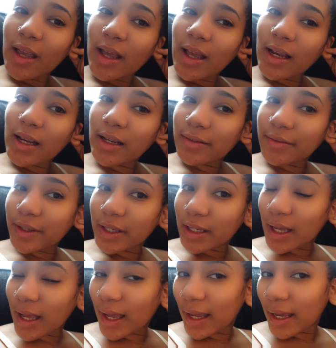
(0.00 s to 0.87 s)
i love
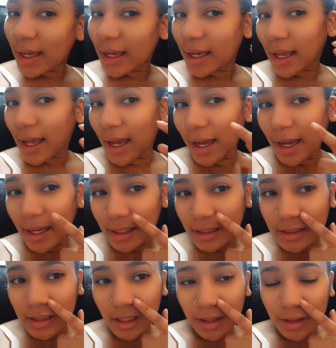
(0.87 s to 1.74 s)
it i
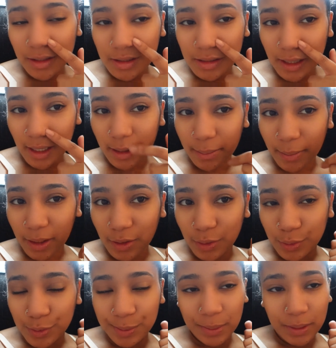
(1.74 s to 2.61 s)
had the other side of my
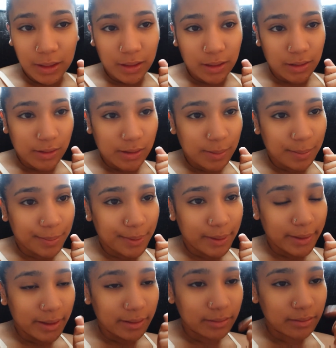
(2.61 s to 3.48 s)
nose pierced
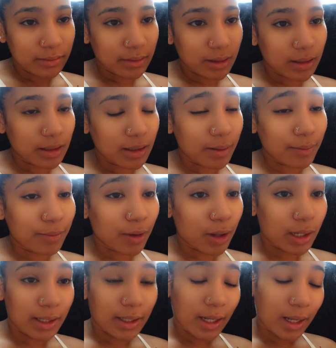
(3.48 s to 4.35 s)
but ended up
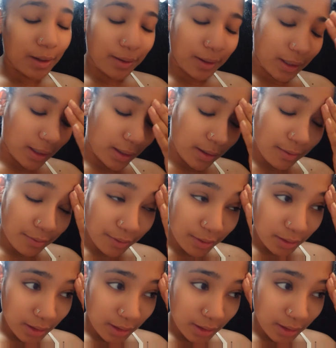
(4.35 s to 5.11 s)
falling out and i never